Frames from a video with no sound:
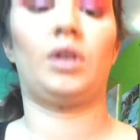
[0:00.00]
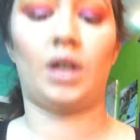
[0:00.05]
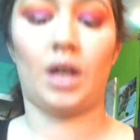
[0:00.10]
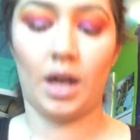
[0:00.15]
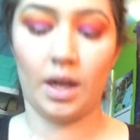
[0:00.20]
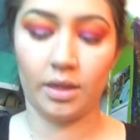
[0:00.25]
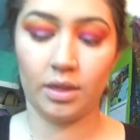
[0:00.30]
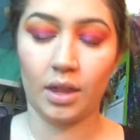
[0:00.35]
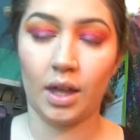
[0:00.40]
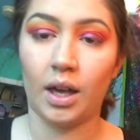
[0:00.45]

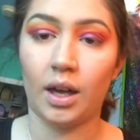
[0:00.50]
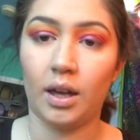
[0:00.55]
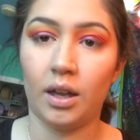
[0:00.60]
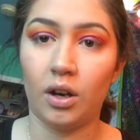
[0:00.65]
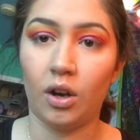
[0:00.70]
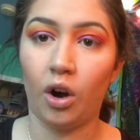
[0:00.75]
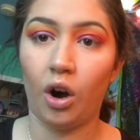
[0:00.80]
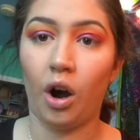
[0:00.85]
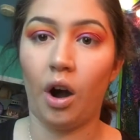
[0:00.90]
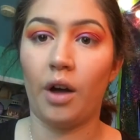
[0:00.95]
And then
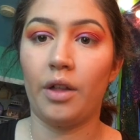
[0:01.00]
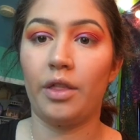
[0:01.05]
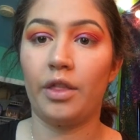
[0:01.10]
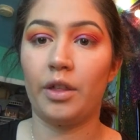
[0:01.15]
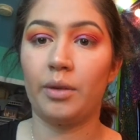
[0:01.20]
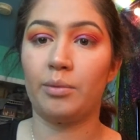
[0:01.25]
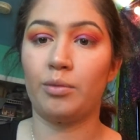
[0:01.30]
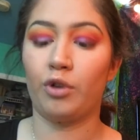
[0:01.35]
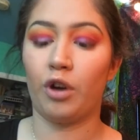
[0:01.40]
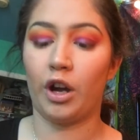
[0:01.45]
on the
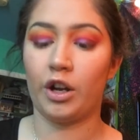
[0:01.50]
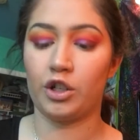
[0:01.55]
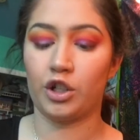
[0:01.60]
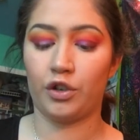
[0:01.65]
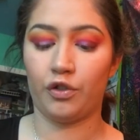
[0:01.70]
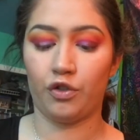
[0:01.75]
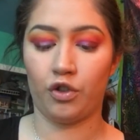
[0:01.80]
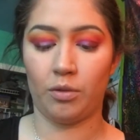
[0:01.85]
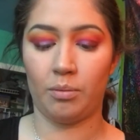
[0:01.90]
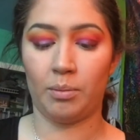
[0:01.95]
brush
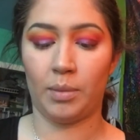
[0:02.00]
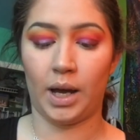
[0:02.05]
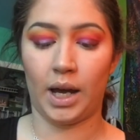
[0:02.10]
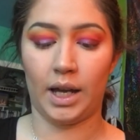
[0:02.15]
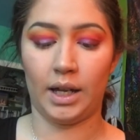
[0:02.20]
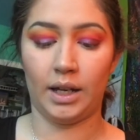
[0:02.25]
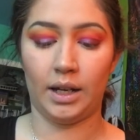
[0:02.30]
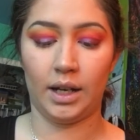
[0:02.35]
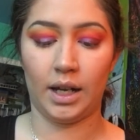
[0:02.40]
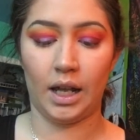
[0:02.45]
from my
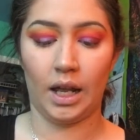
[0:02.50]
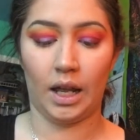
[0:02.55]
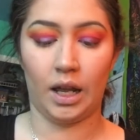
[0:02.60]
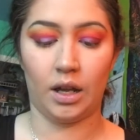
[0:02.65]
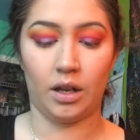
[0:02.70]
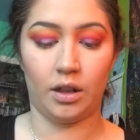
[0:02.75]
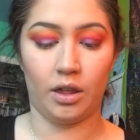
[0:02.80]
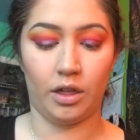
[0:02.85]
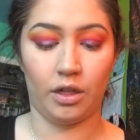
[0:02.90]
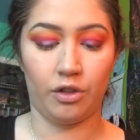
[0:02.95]

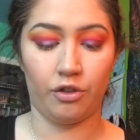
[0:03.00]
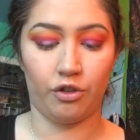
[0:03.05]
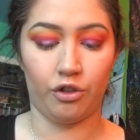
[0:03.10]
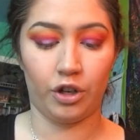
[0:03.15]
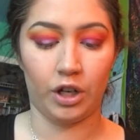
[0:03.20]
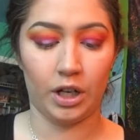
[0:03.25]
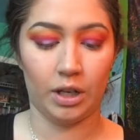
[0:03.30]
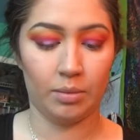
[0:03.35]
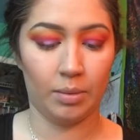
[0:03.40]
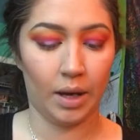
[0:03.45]
Naked
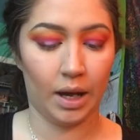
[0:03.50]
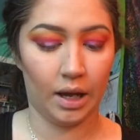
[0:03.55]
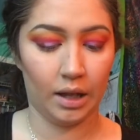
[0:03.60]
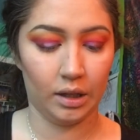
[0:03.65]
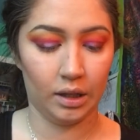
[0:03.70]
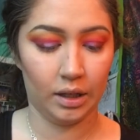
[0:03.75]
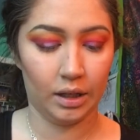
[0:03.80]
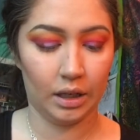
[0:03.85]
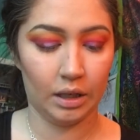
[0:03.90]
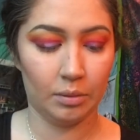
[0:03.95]
3
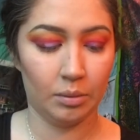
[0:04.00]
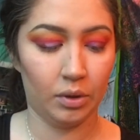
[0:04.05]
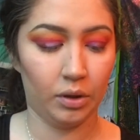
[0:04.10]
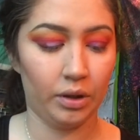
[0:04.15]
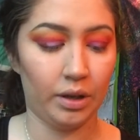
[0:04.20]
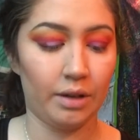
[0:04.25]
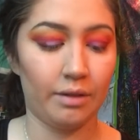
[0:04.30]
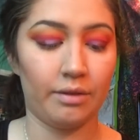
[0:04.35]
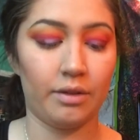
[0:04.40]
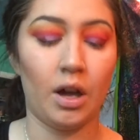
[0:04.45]
palette, I
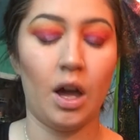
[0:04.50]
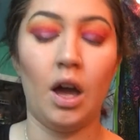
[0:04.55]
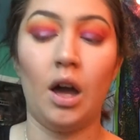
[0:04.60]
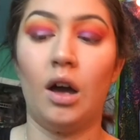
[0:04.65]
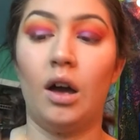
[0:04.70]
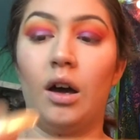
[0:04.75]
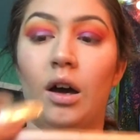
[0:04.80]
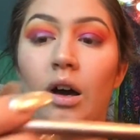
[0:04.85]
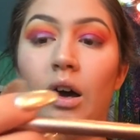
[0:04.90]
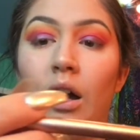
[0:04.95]
believe,
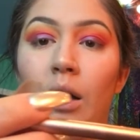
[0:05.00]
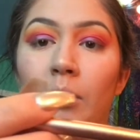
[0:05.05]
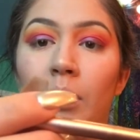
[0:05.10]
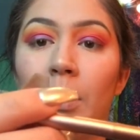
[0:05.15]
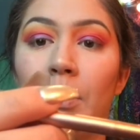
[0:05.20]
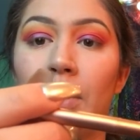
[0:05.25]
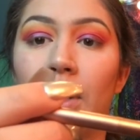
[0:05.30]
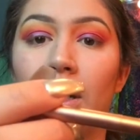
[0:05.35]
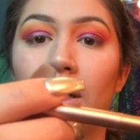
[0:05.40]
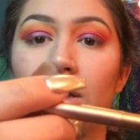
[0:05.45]

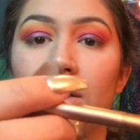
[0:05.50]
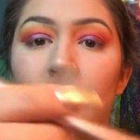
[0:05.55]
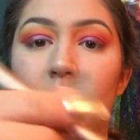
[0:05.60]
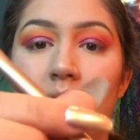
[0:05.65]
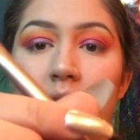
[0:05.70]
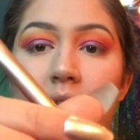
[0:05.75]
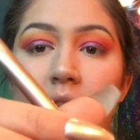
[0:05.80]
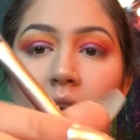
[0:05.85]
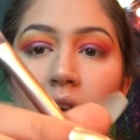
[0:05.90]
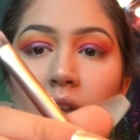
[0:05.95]
I'm going to
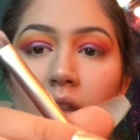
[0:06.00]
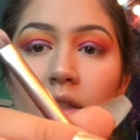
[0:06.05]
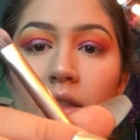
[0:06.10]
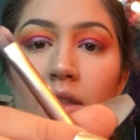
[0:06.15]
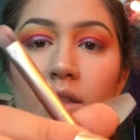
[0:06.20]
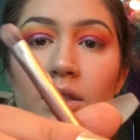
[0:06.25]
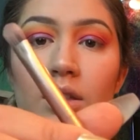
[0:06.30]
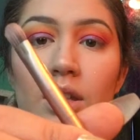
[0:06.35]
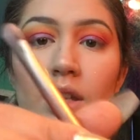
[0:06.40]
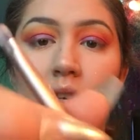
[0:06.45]
take
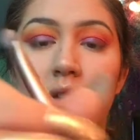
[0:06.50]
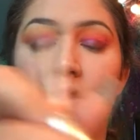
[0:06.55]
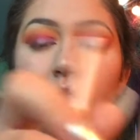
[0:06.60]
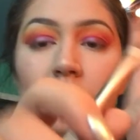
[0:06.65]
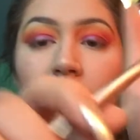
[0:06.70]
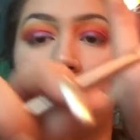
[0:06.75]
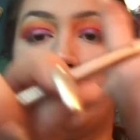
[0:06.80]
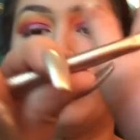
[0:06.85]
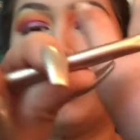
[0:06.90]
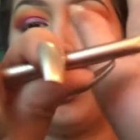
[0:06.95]
the
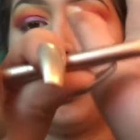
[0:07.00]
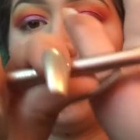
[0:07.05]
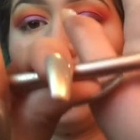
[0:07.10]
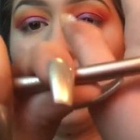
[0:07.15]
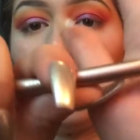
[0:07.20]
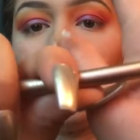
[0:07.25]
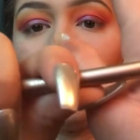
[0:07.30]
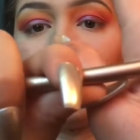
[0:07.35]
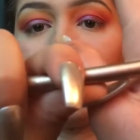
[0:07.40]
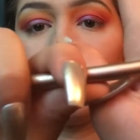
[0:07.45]

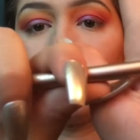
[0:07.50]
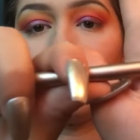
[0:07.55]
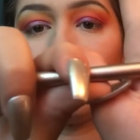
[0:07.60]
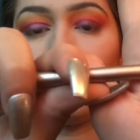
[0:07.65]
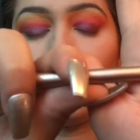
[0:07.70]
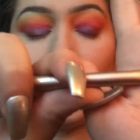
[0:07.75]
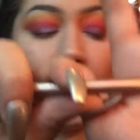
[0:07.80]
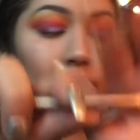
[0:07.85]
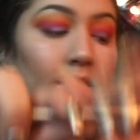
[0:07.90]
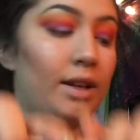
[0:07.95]
smaller
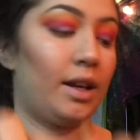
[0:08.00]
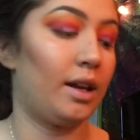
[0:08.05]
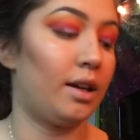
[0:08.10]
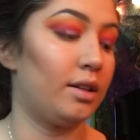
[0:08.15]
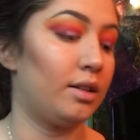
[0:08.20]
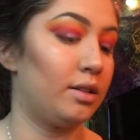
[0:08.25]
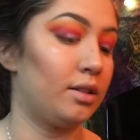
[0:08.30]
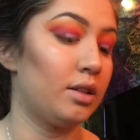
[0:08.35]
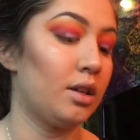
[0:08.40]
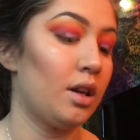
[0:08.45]
flat end.